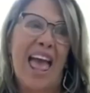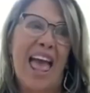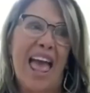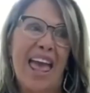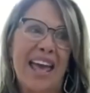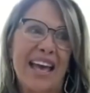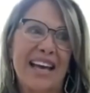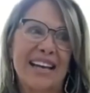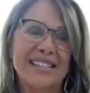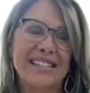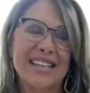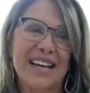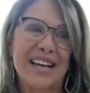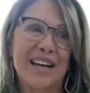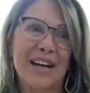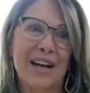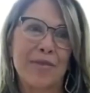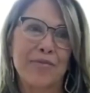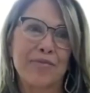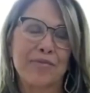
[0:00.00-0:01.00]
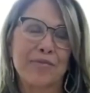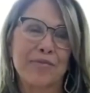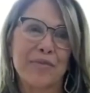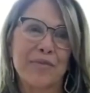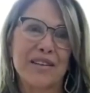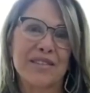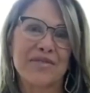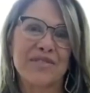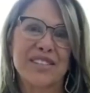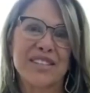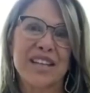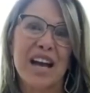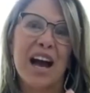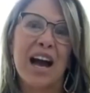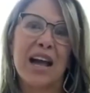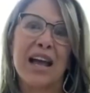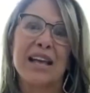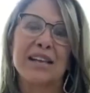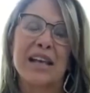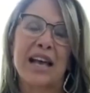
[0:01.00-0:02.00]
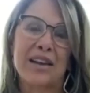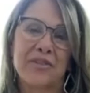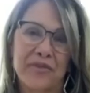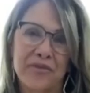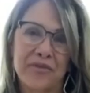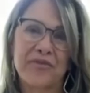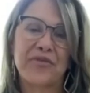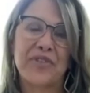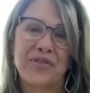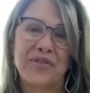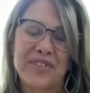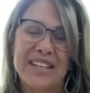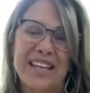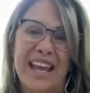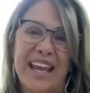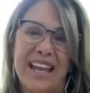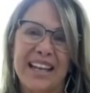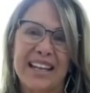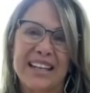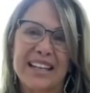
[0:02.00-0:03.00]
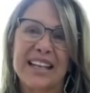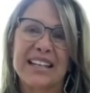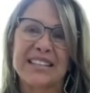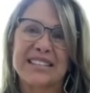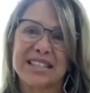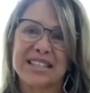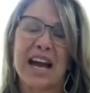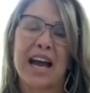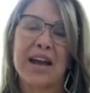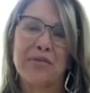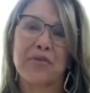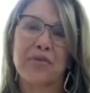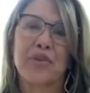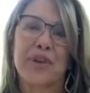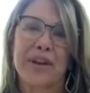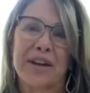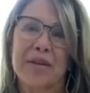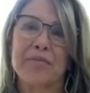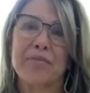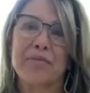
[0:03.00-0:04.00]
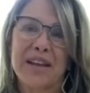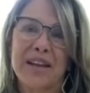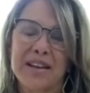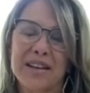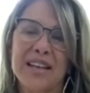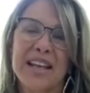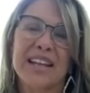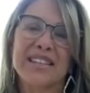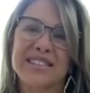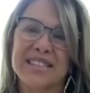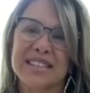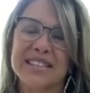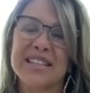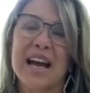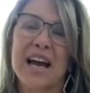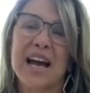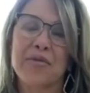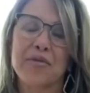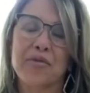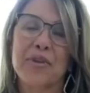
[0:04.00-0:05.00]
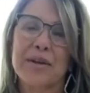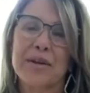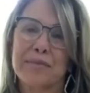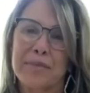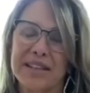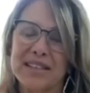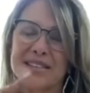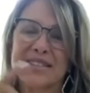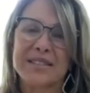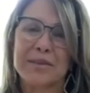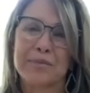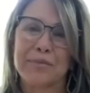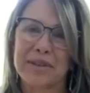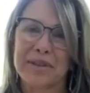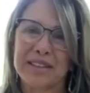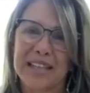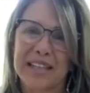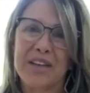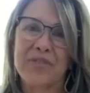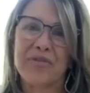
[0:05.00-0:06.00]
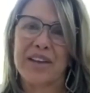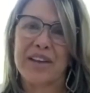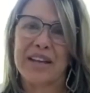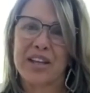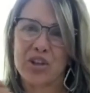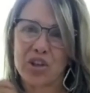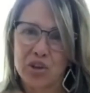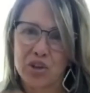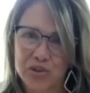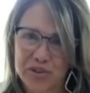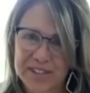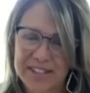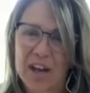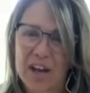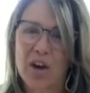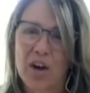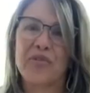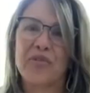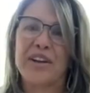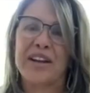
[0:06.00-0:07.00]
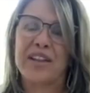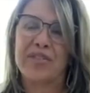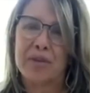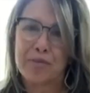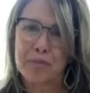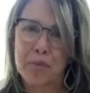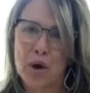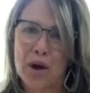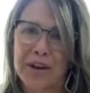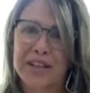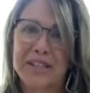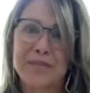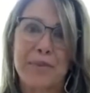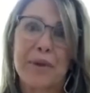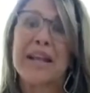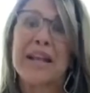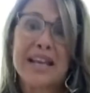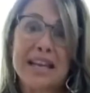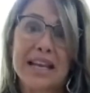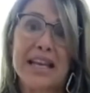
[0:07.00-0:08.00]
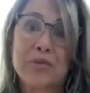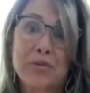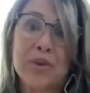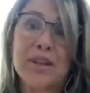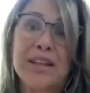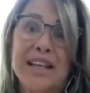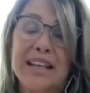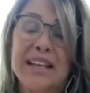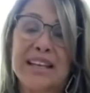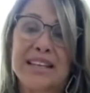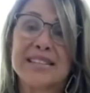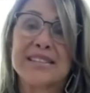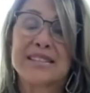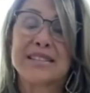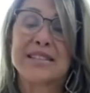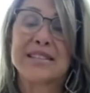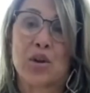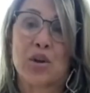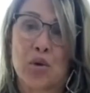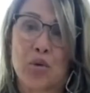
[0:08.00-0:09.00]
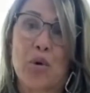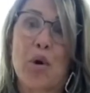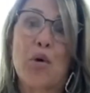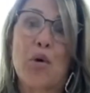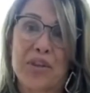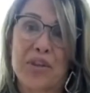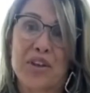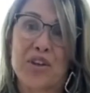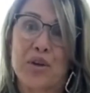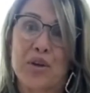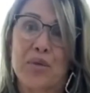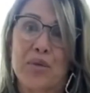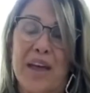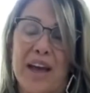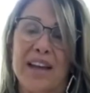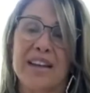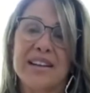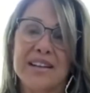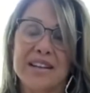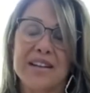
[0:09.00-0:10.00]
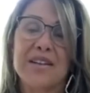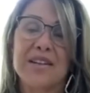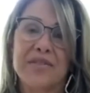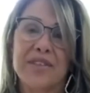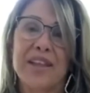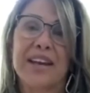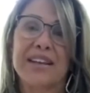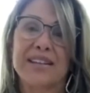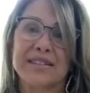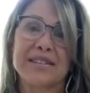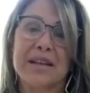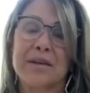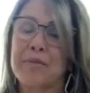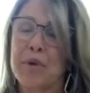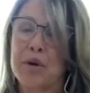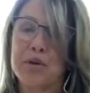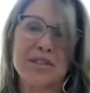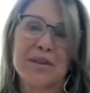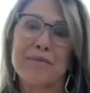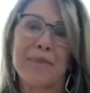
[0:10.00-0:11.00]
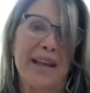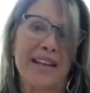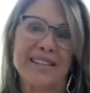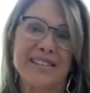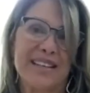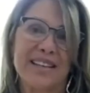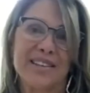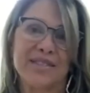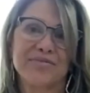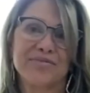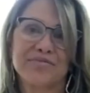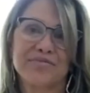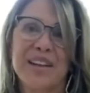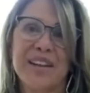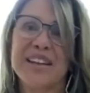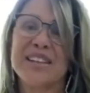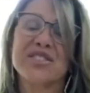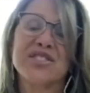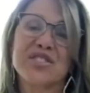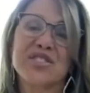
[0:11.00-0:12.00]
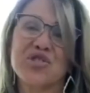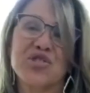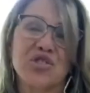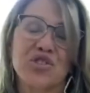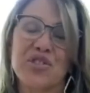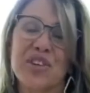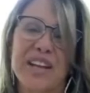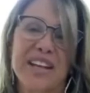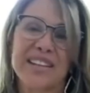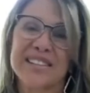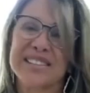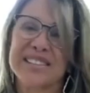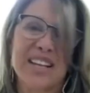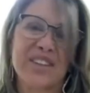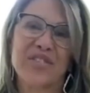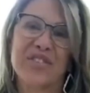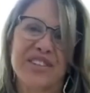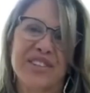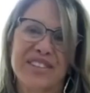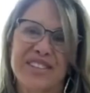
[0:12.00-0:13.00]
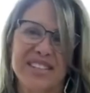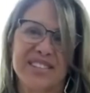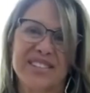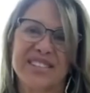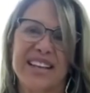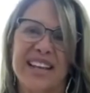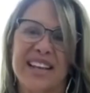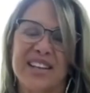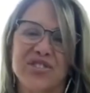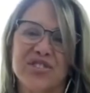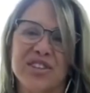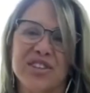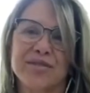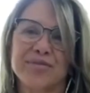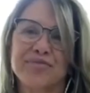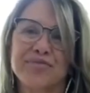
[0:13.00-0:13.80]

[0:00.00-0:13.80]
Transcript: And um, the t- at, at 58, it's time freedom it's the time freedom but it's the belief in yourself and in the products but it really is the growth in you that that is the most amazing and it's the journey it's never the destination